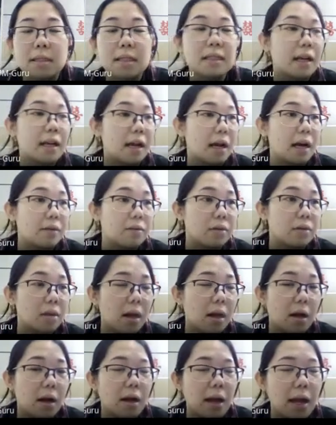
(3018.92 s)
at
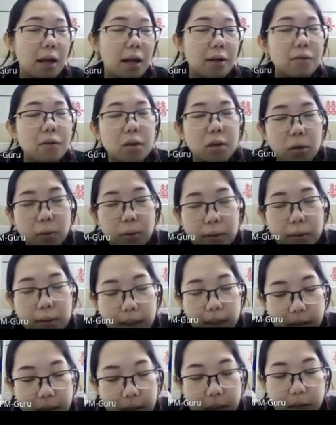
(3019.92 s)
100 degrees
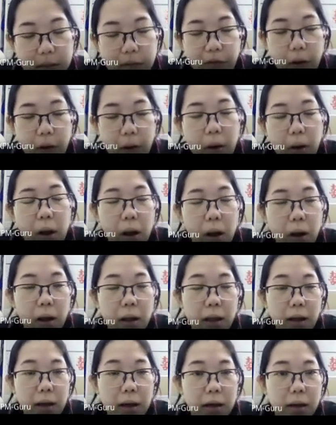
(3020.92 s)
Celsius for
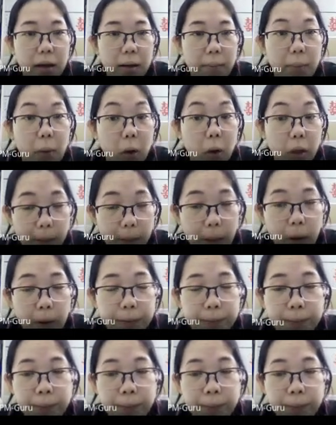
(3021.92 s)
boiling point.